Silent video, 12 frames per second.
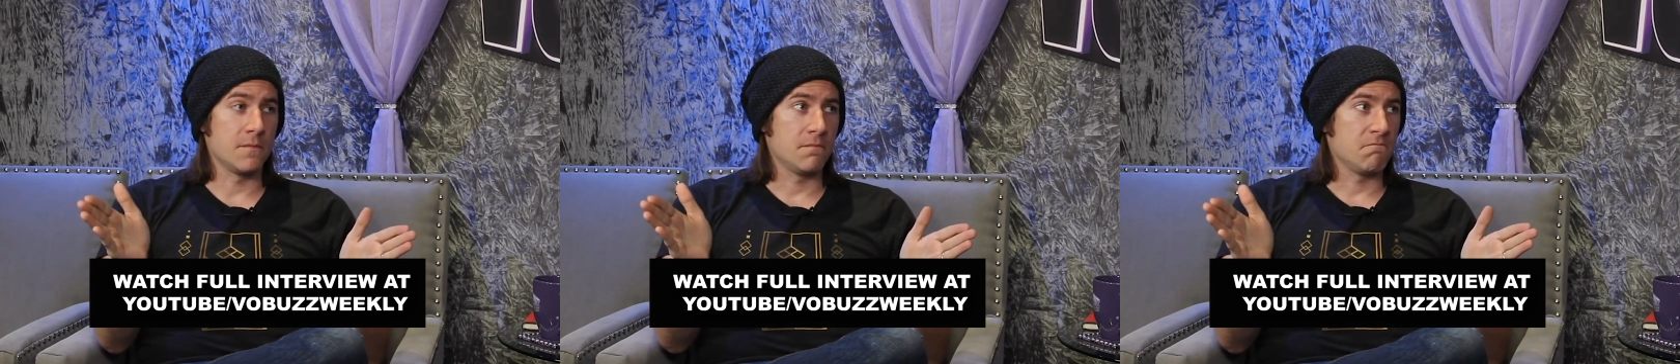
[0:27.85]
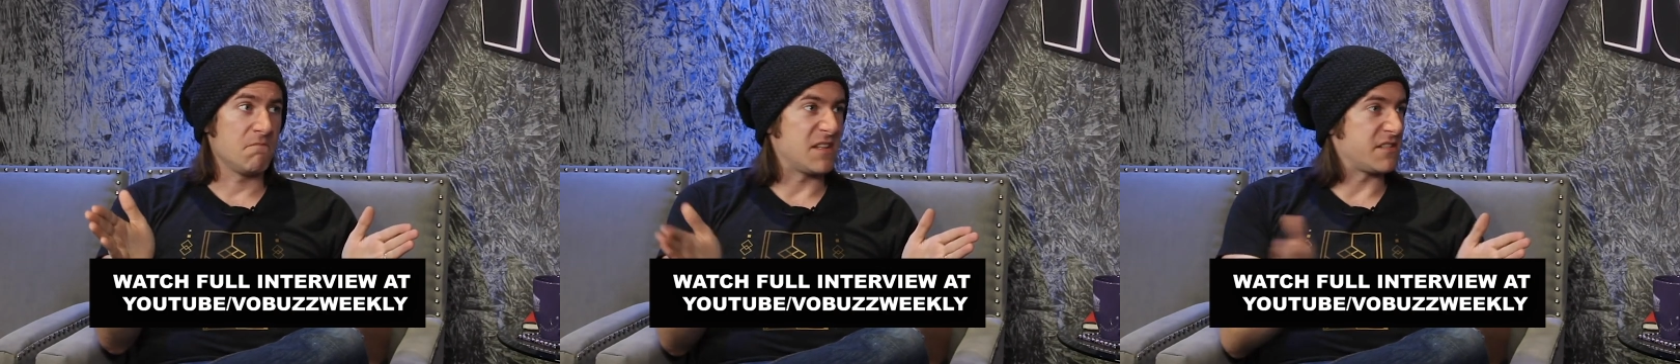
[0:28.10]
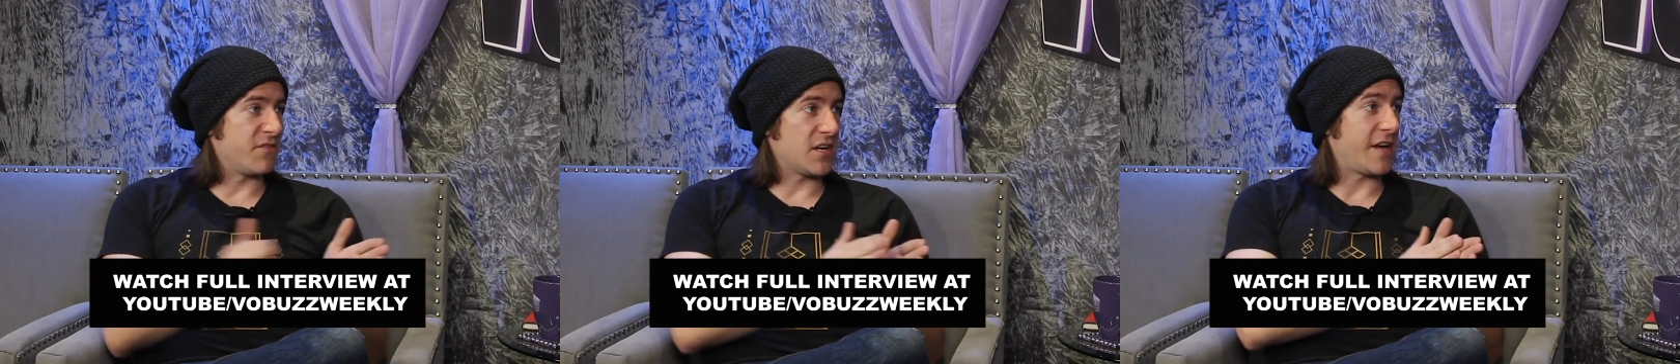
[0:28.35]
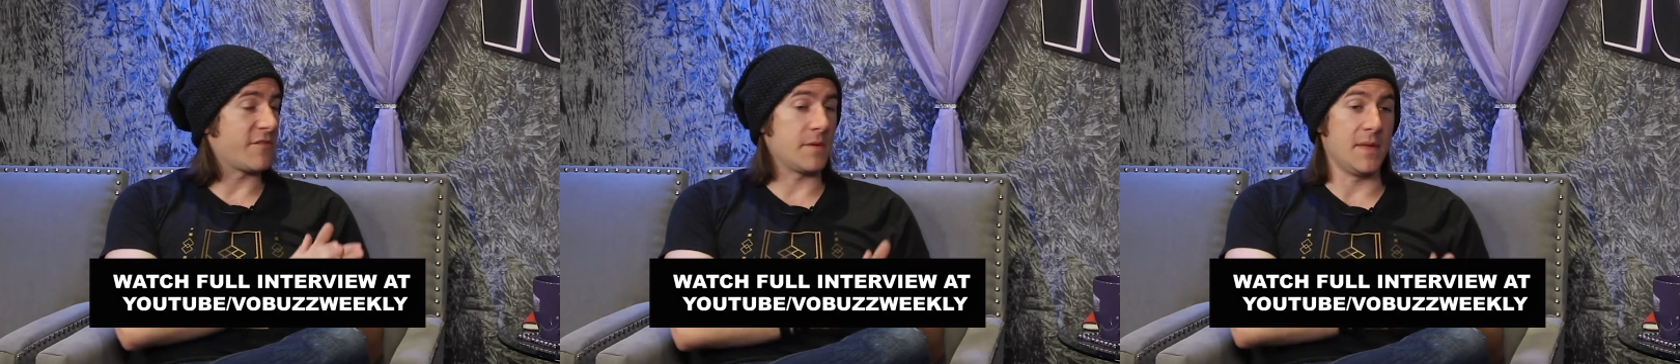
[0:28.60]
Yeah. It's a very
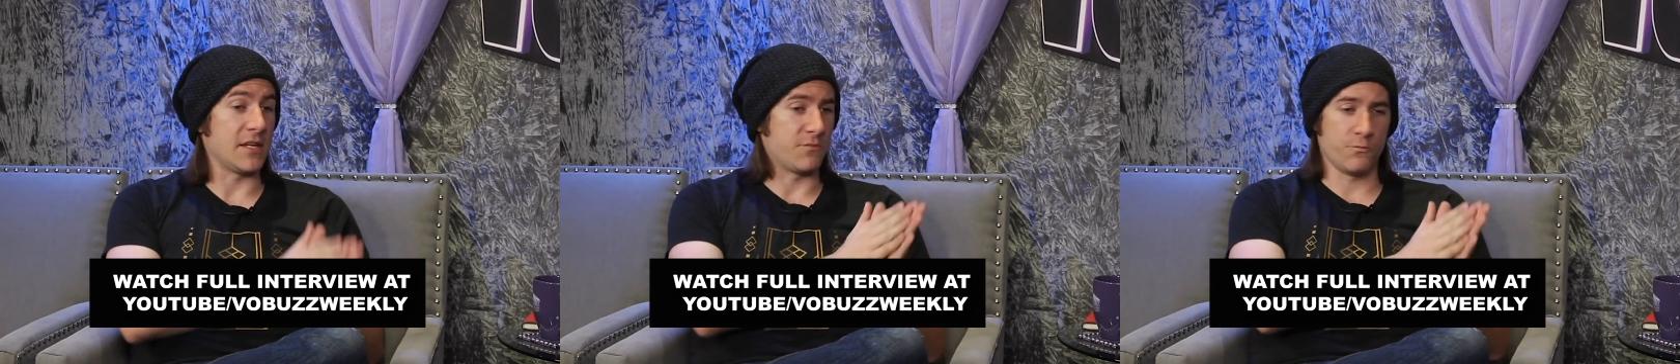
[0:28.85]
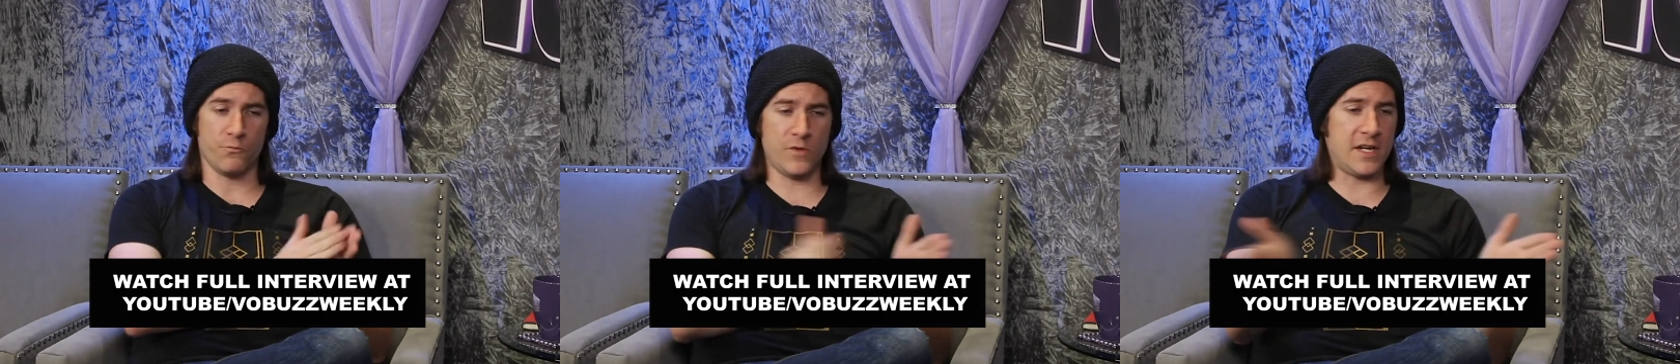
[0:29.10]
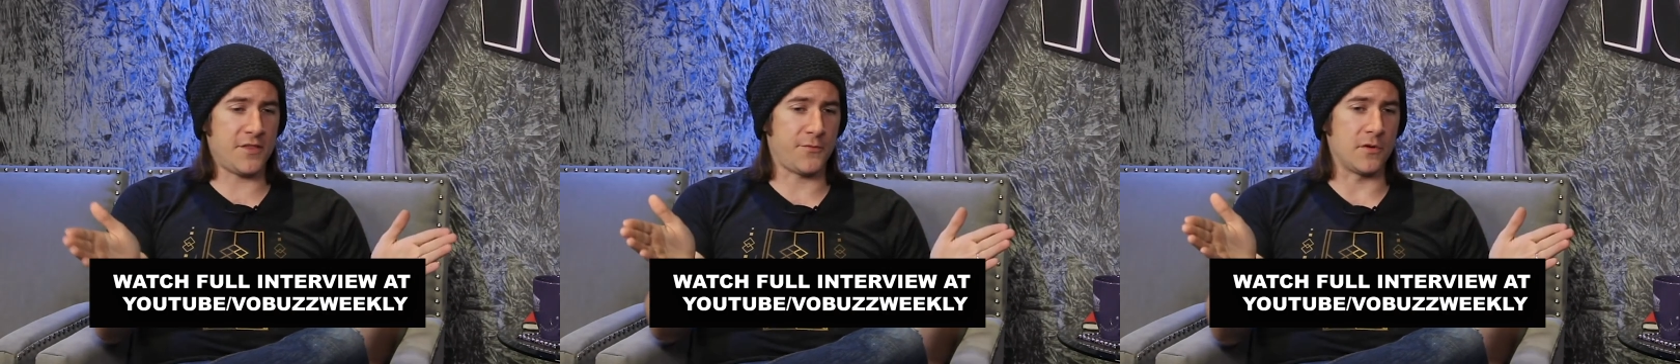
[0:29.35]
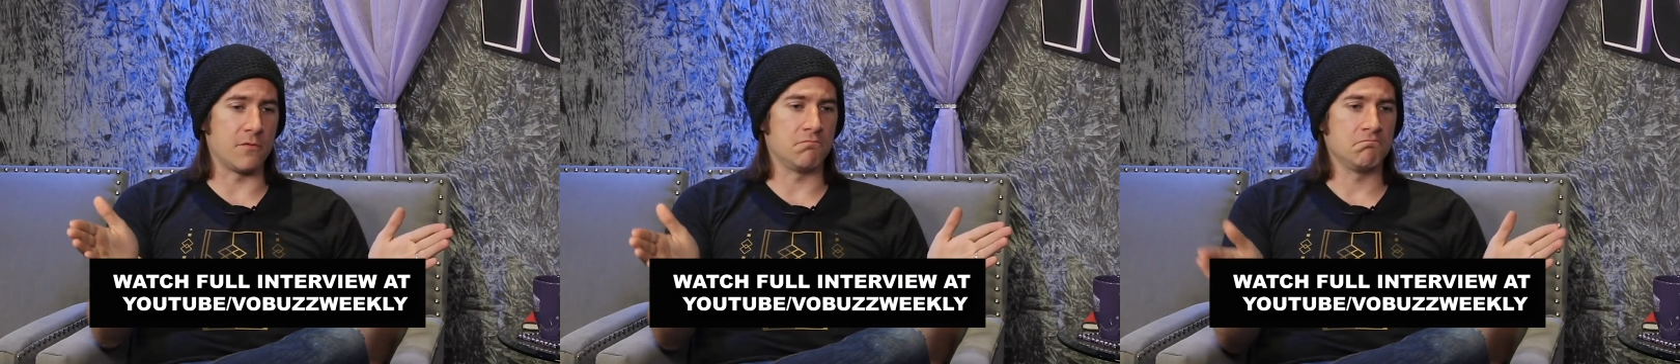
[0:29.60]
comfortable, like, read it
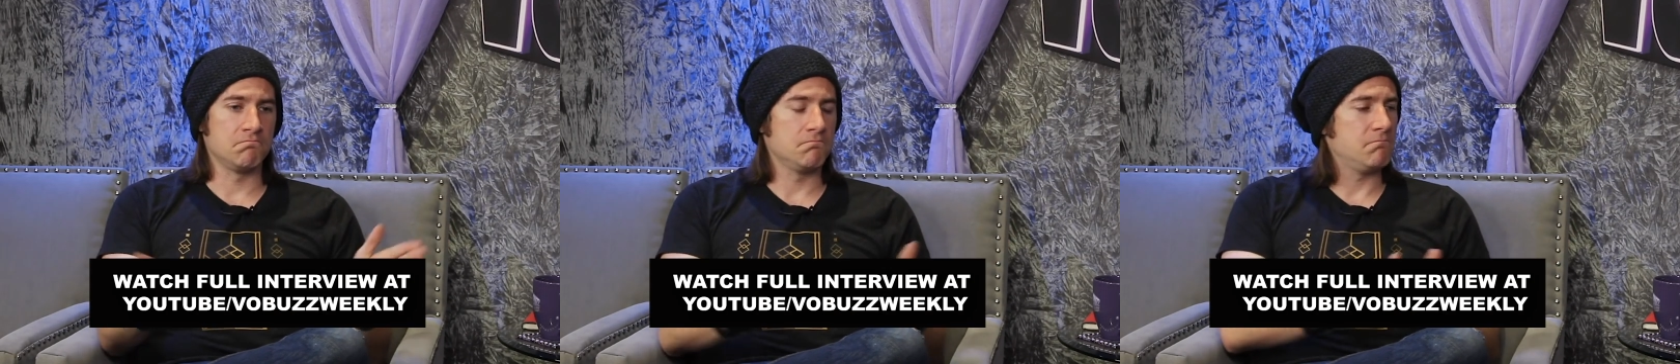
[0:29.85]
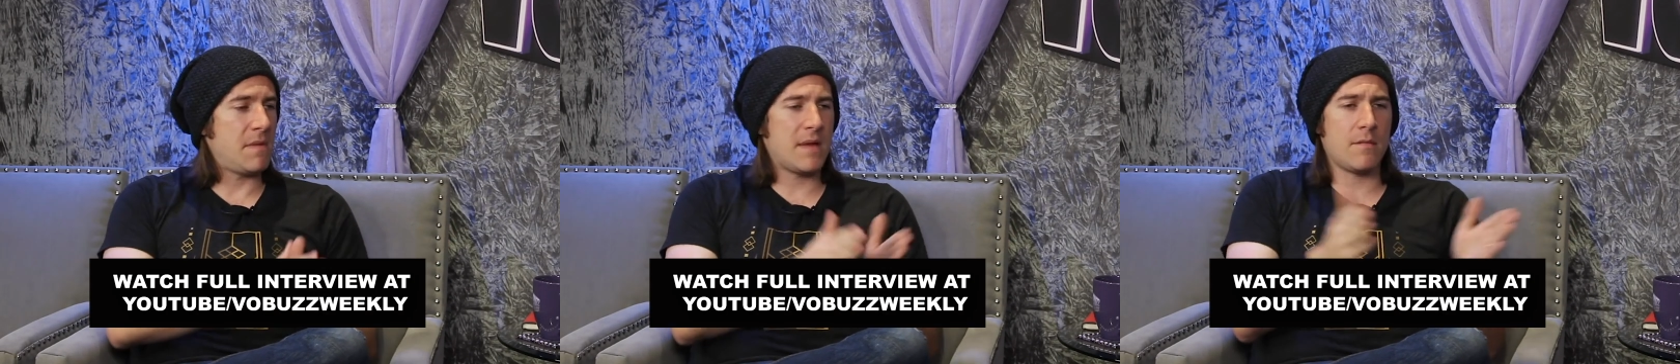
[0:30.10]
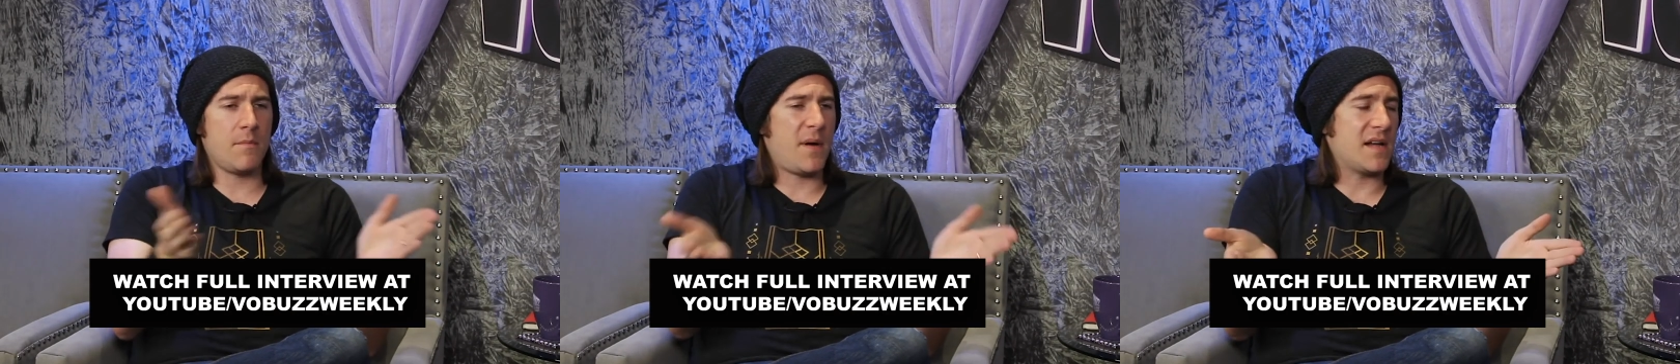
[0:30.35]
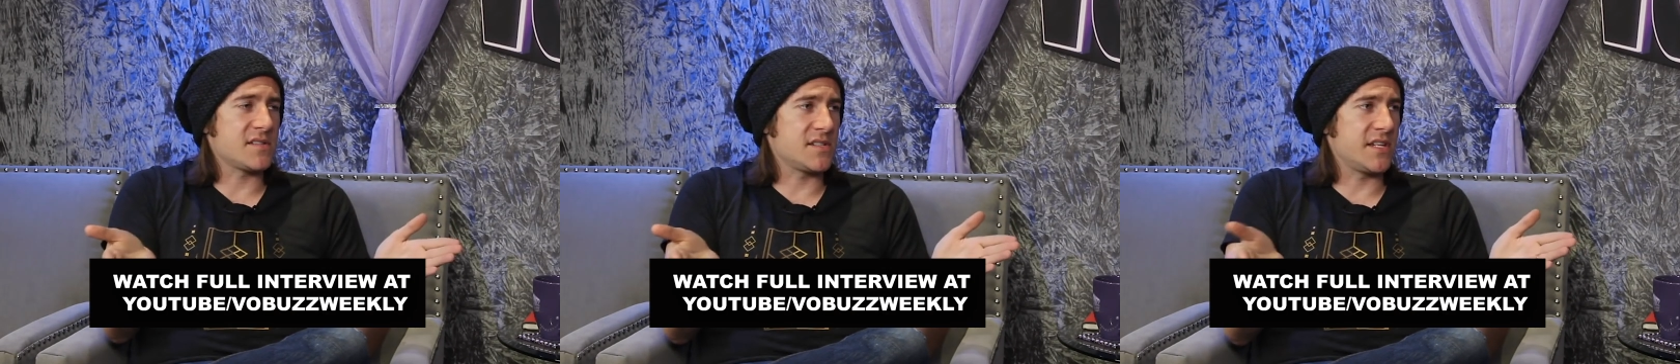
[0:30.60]
through. Yeah. Maybe a couple
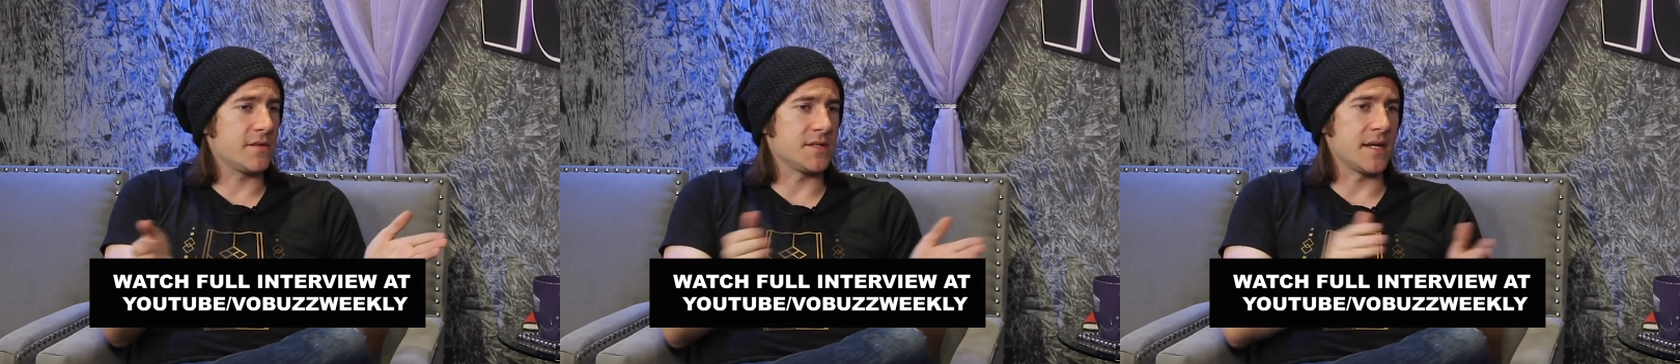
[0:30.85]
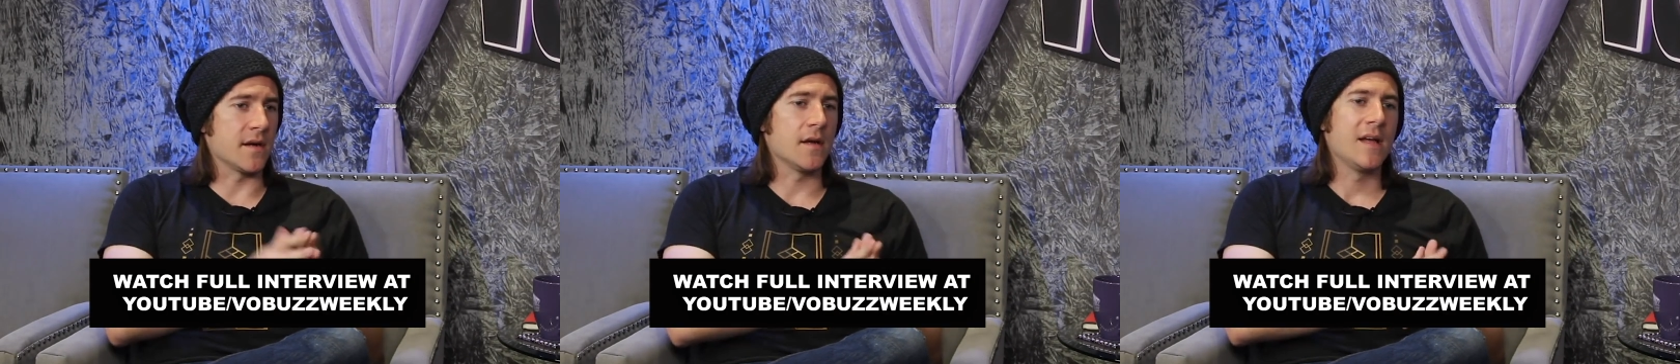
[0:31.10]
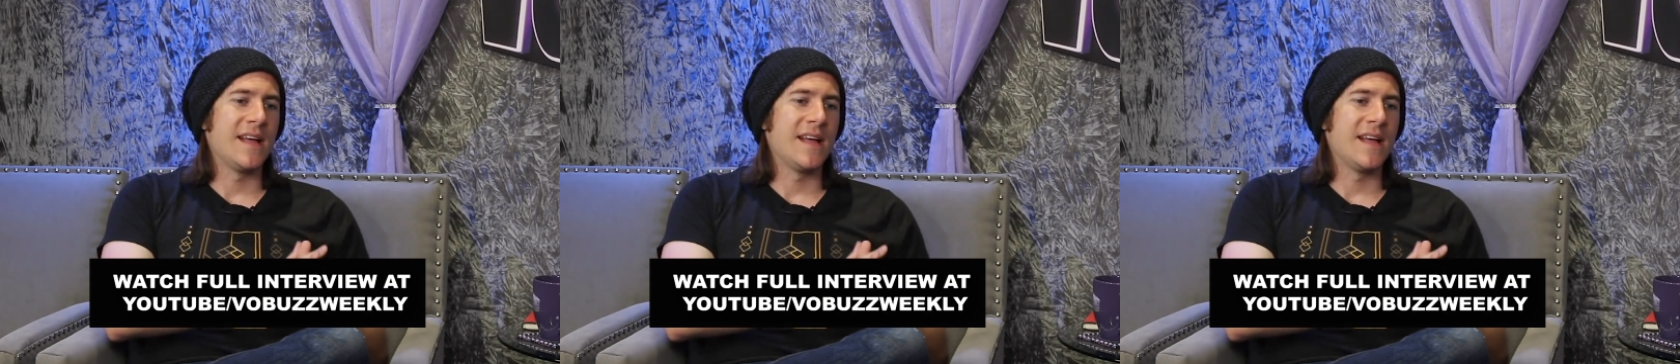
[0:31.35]
pauses here and there.